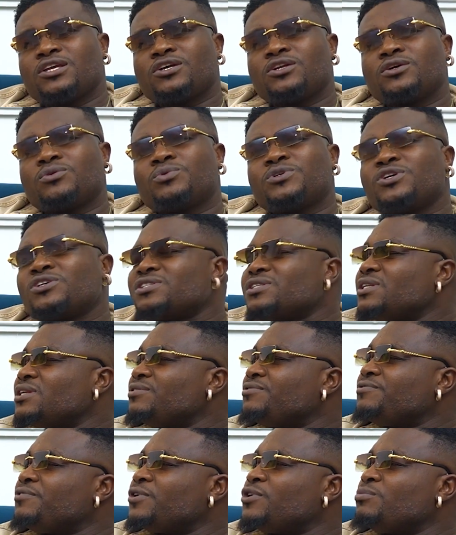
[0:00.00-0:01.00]
You know, we just
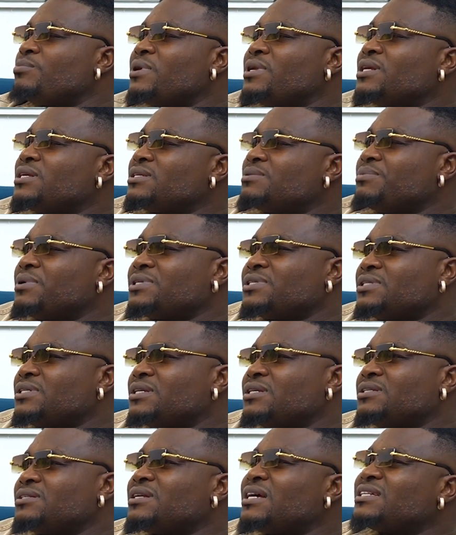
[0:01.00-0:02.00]
live for humanity,
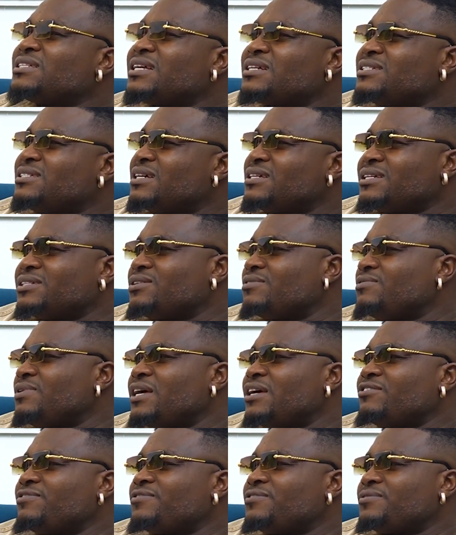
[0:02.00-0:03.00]
basically. That's, that's the success of
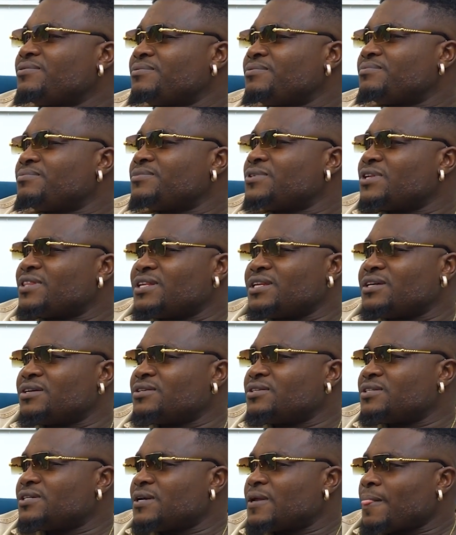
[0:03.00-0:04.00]
life, nothing
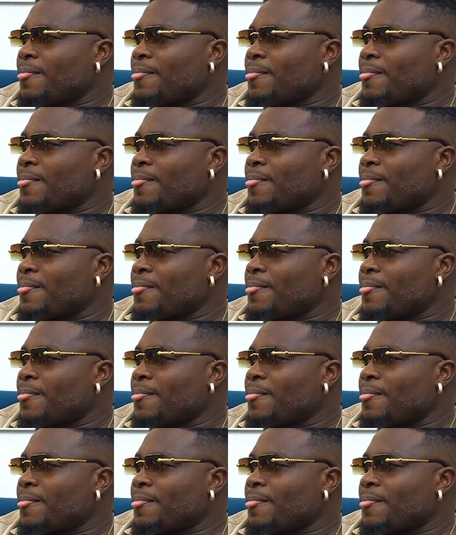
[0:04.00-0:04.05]
else.